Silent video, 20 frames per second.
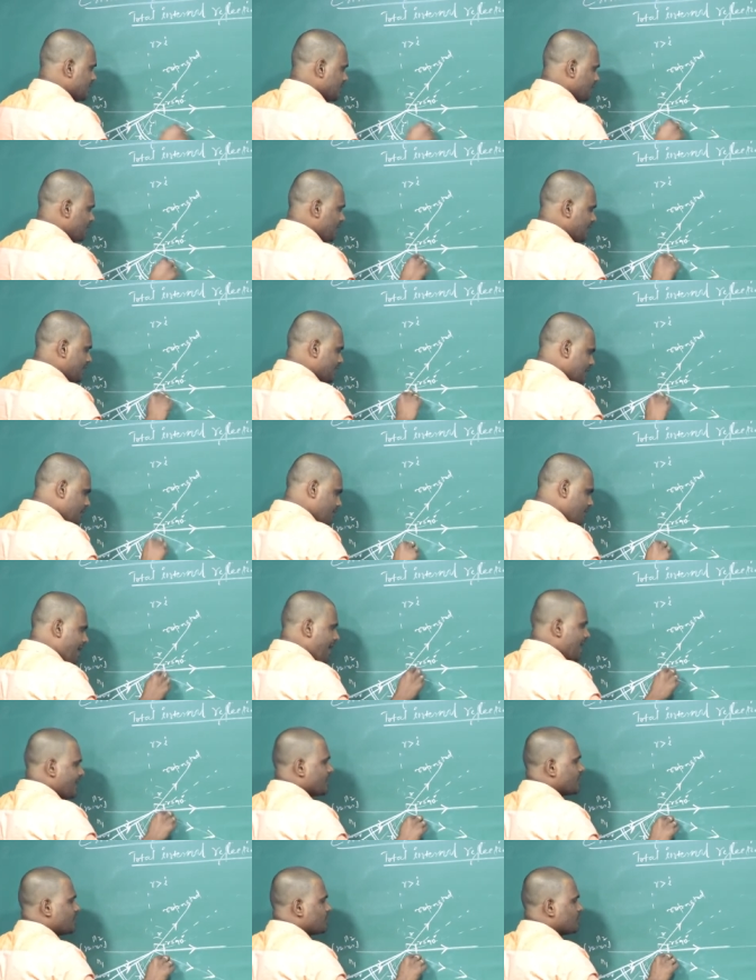reflected
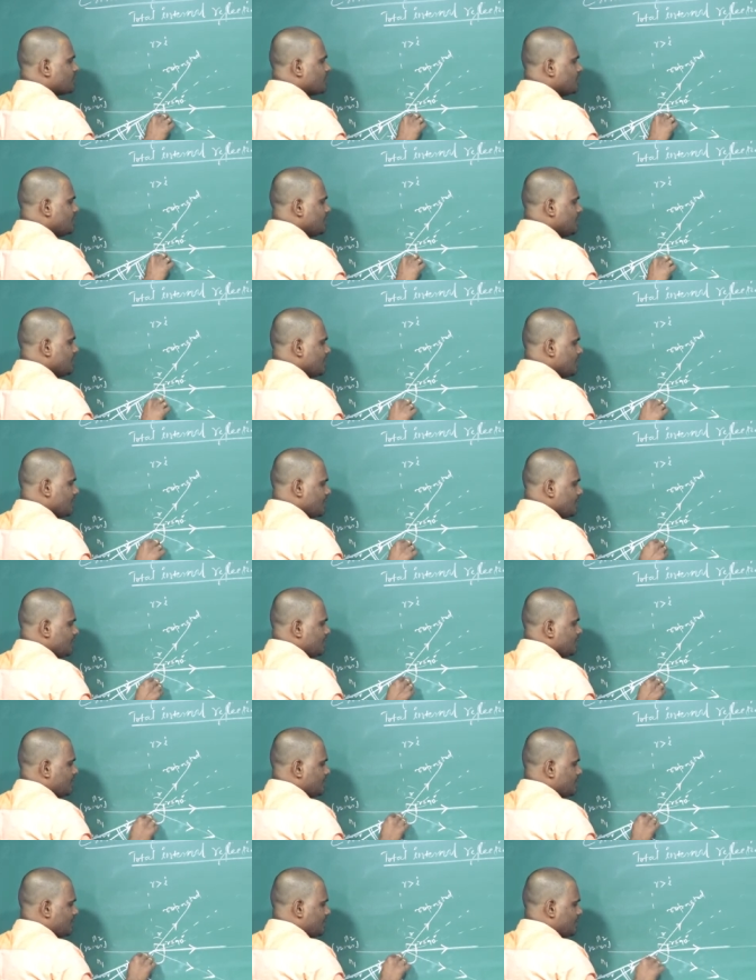back into the
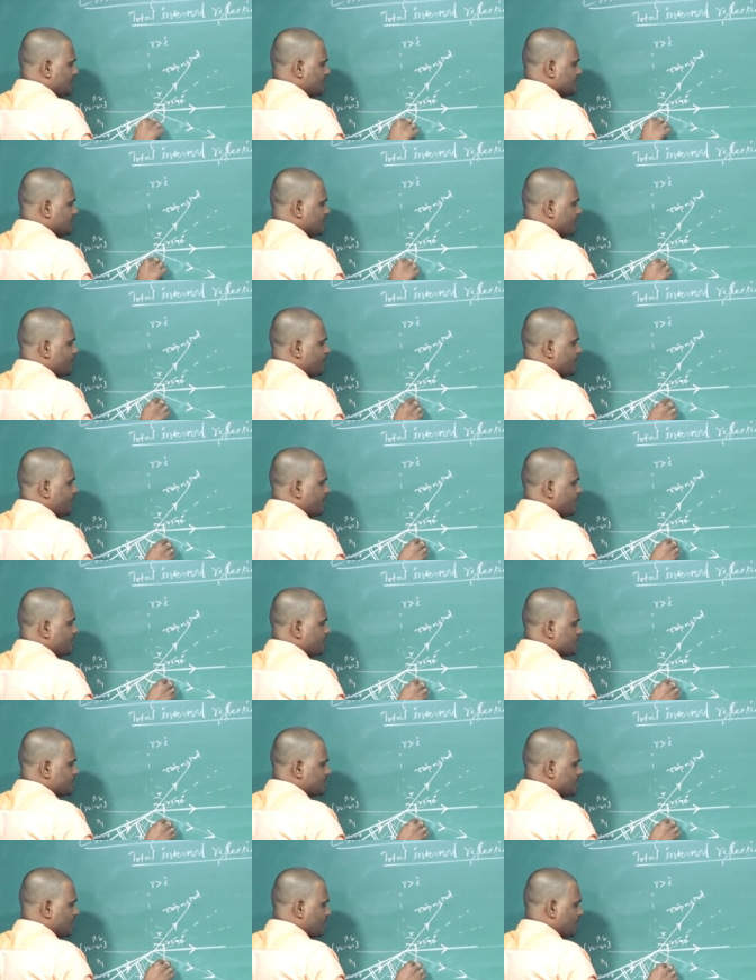denser medium
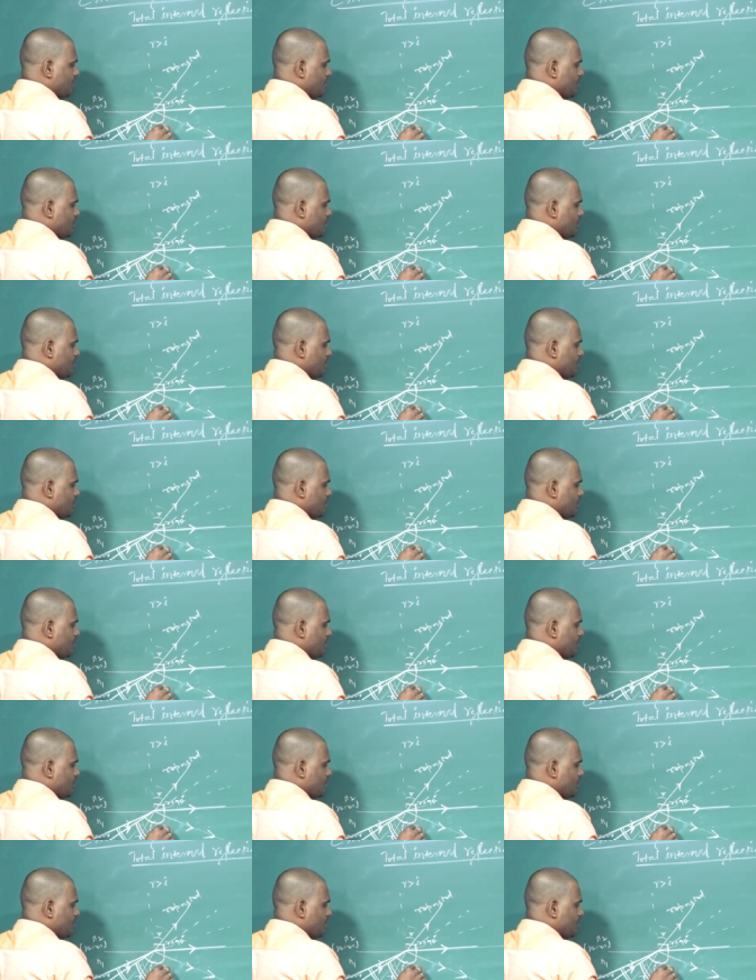itself.